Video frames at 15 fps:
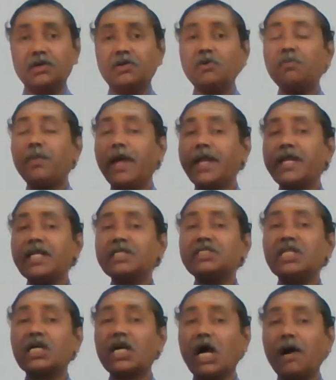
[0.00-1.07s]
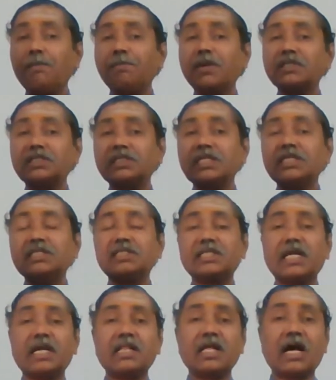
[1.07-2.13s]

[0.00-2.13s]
to manage the complexity inside